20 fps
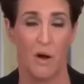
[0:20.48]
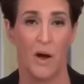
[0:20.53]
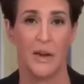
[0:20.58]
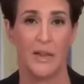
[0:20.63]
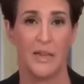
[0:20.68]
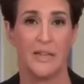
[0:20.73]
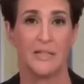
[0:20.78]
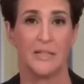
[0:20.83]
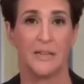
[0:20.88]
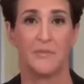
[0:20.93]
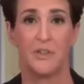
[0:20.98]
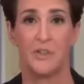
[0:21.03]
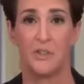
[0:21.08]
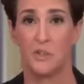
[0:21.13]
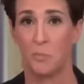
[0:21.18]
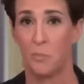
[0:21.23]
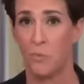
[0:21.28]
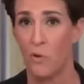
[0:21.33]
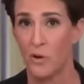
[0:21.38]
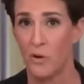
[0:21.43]
audience of his
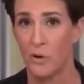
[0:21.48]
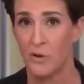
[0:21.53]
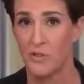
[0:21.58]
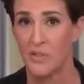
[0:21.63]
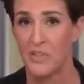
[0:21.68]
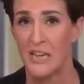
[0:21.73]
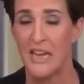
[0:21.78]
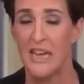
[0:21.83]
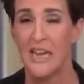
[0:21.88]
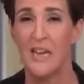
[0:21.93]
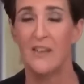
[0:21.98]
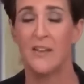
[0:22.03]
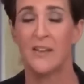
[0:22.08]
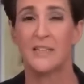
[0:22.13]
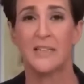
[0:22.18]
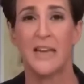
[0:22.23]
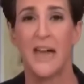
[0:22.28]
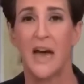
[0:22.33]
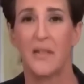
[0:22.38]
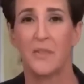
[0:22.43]
supporters
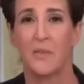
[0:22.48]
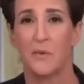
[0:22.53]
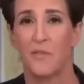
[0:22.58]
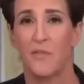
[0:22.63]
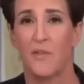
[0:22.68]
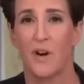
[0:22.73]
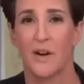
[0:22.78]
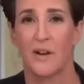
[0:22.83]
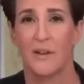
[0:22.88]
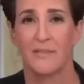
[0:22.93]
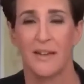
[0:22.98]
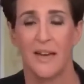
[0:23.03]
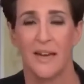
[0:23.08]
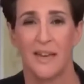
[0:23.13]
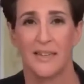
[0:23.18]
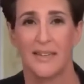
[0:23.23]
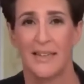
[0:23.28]
that's gathered for a,